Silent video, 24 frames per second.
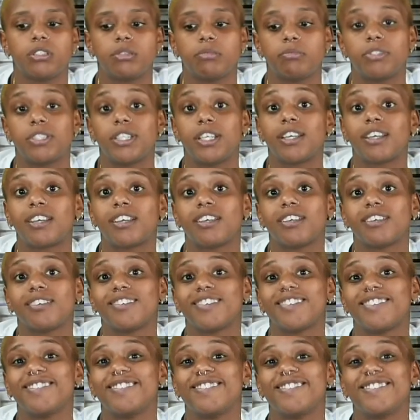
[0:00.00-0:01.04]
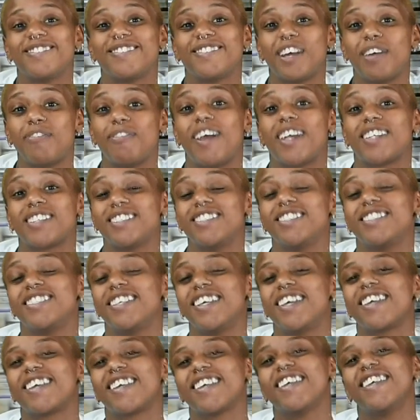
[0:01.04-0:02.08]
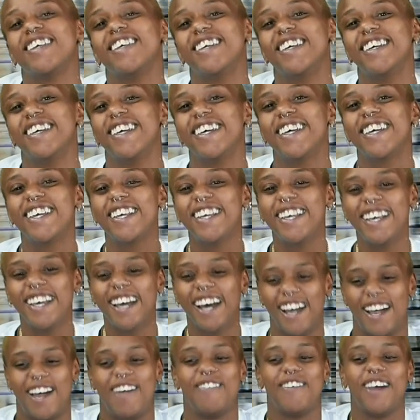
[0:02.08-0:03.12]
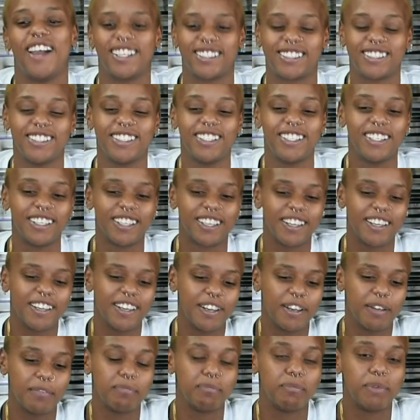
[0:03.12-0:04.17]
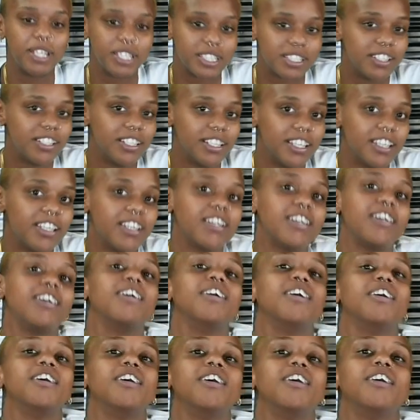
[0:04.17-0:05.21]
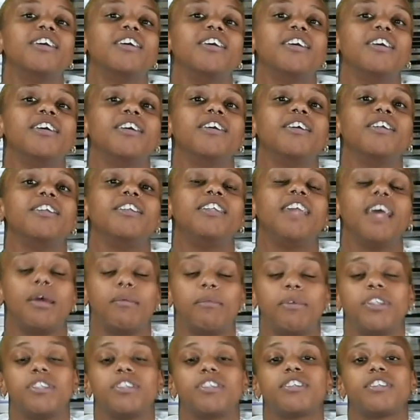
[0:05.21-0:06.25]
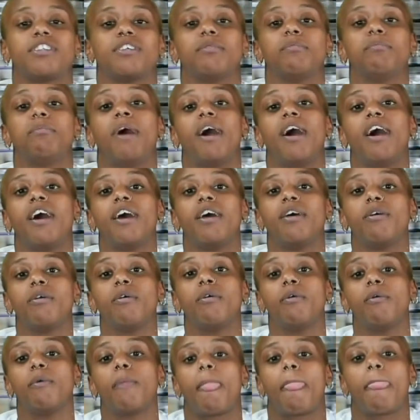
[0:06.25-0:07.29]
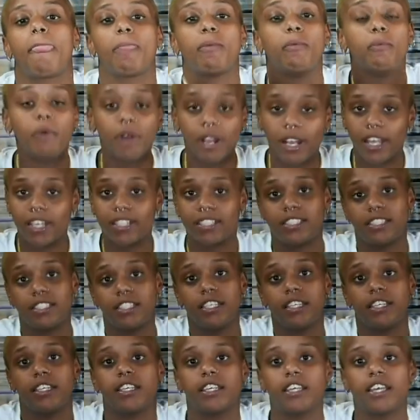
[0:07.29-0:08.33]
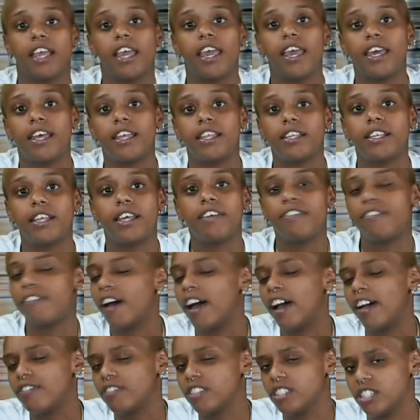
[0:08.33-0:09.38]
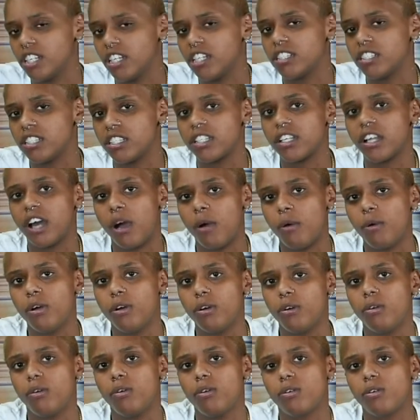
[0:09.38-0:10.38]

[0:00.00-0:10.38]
I'm sick. I'm actually sick. I'm actually mentally damaged by what I see, and if I have to change it, I will.